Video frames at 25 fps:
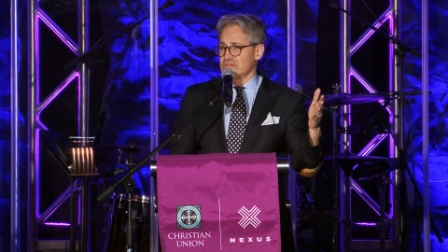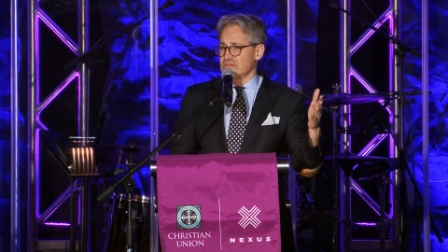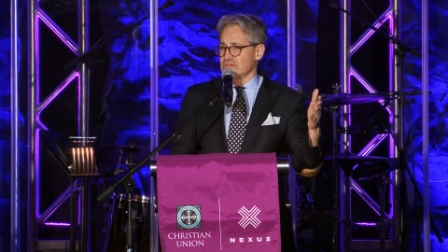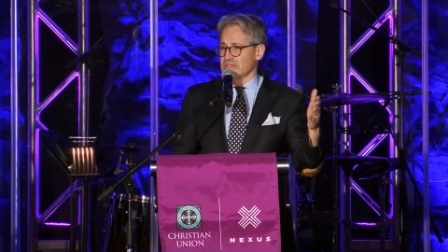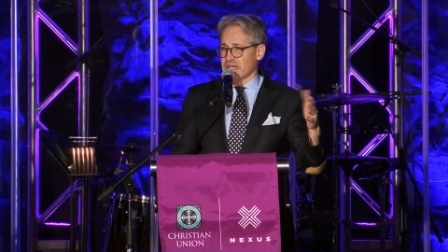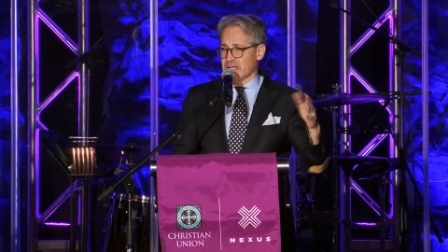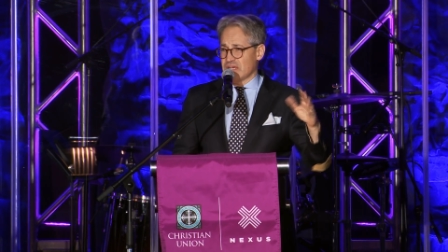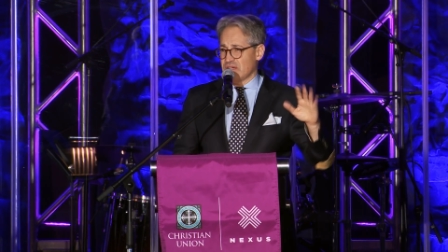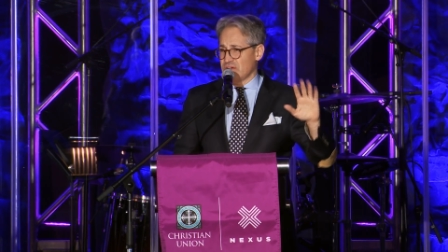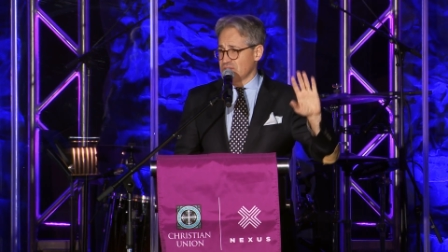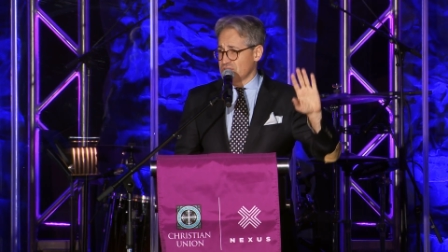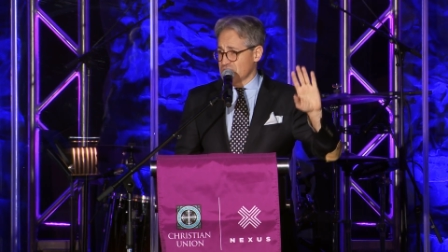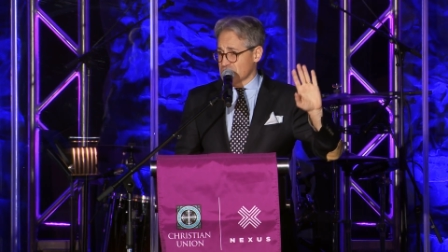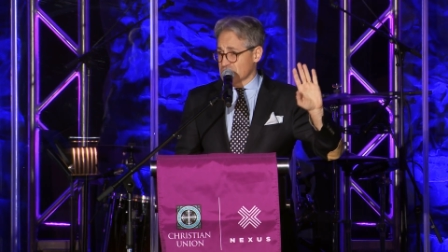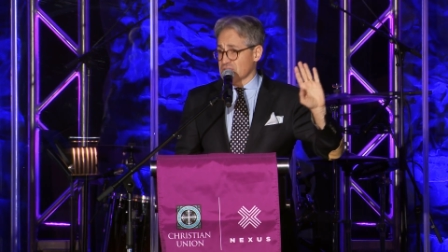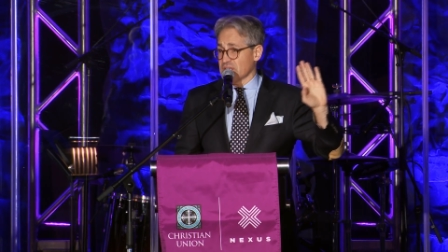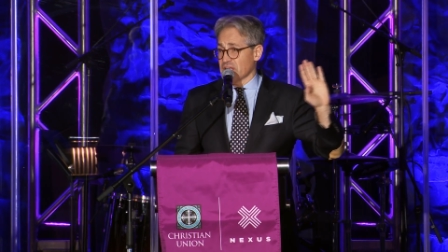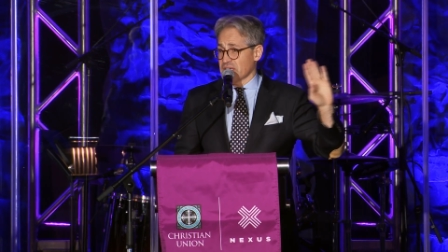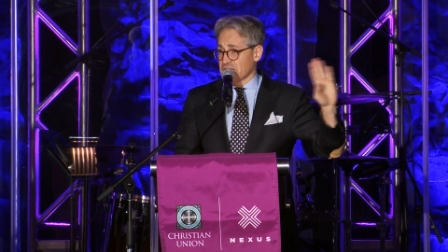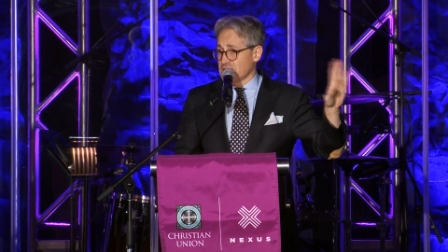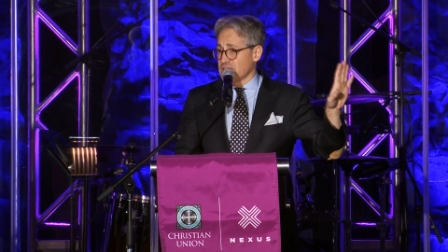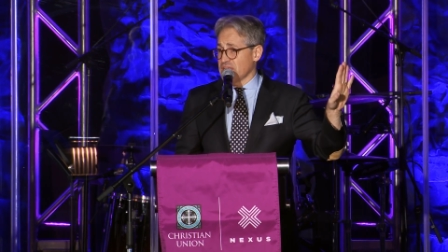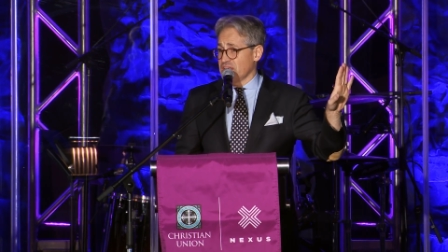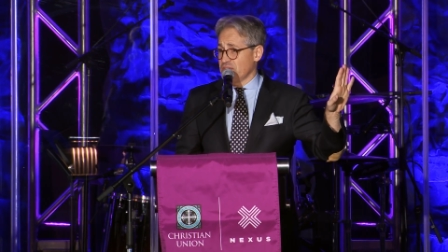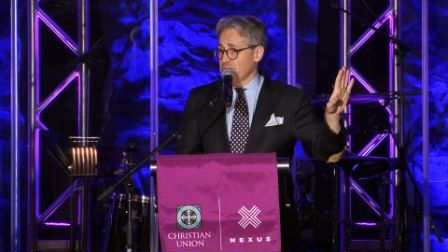like who just
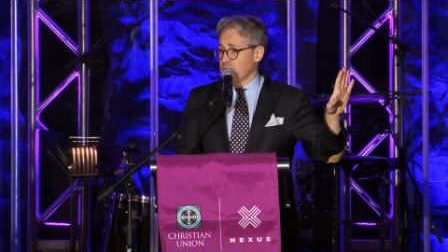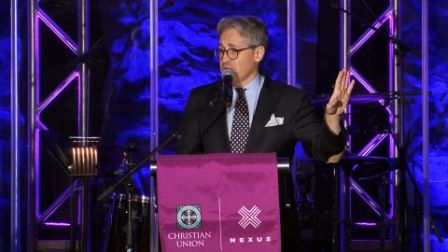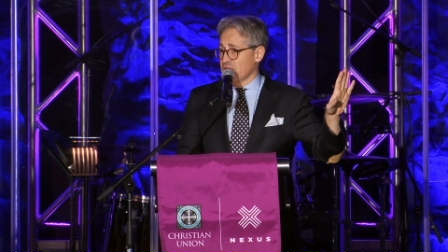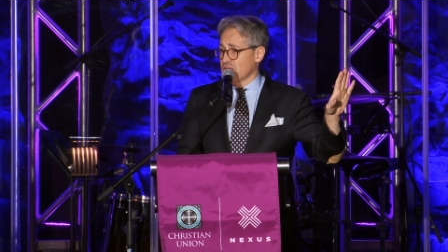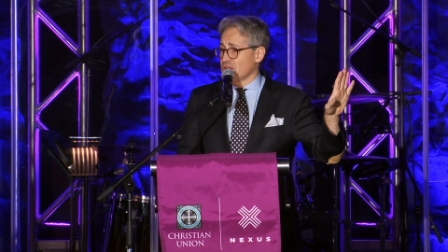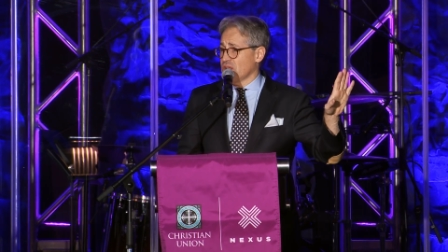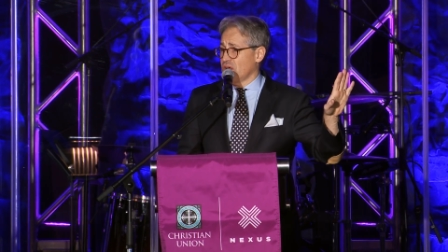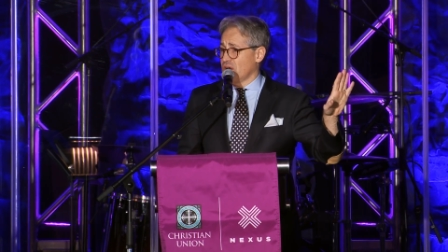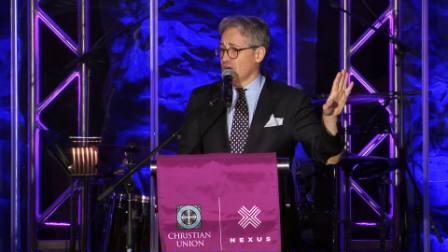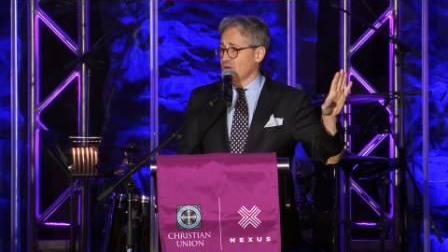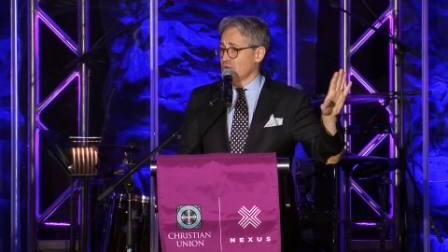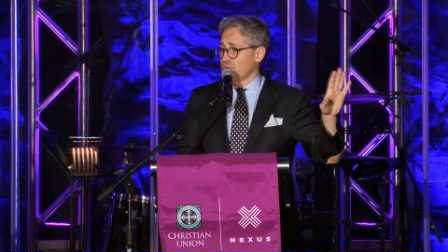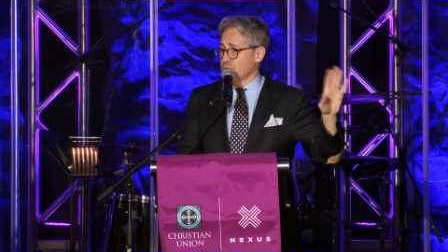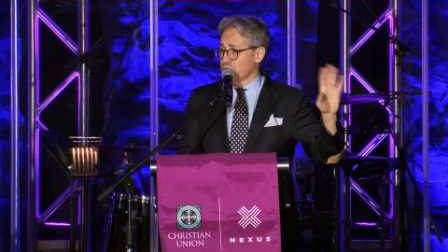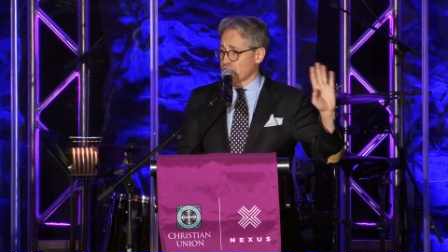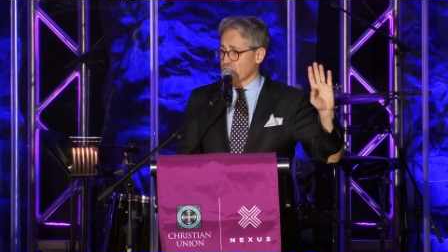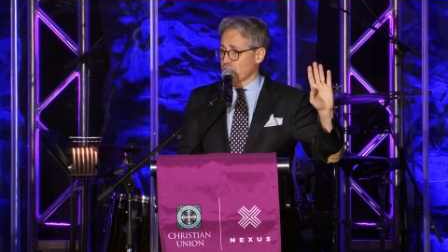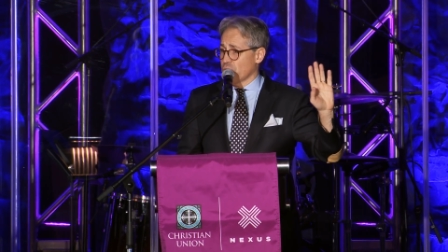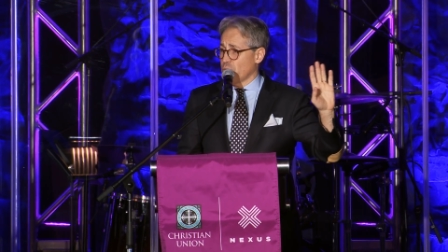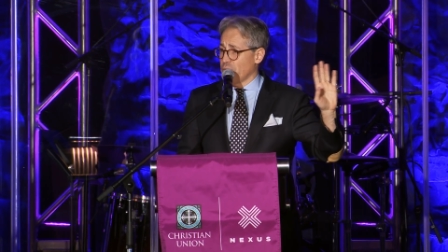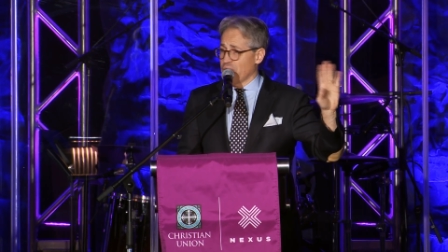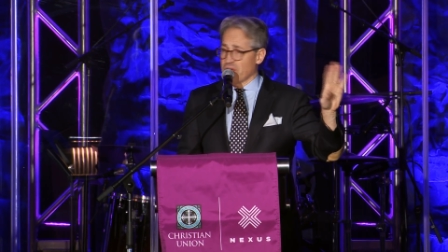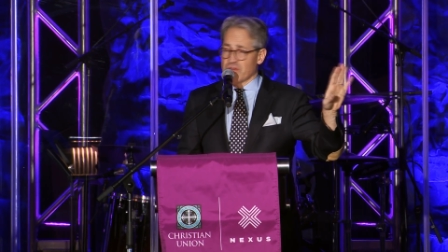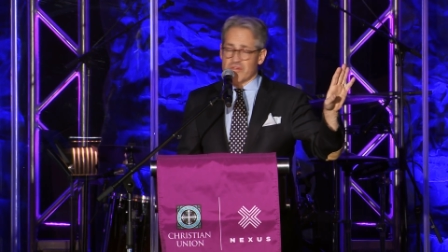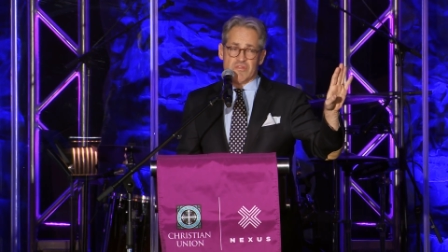like leave me alone with
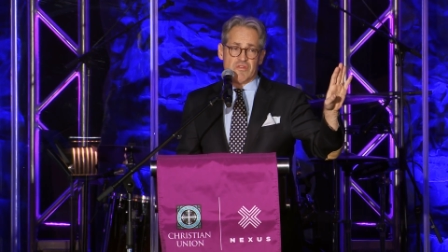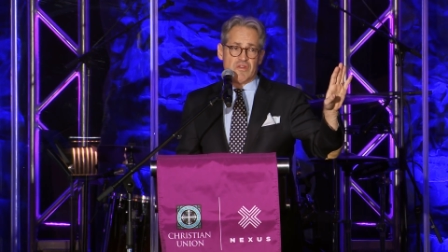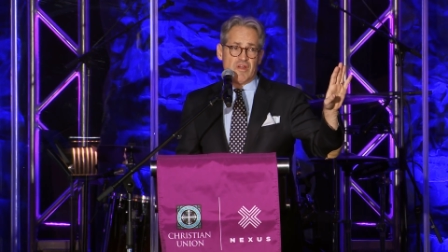your weird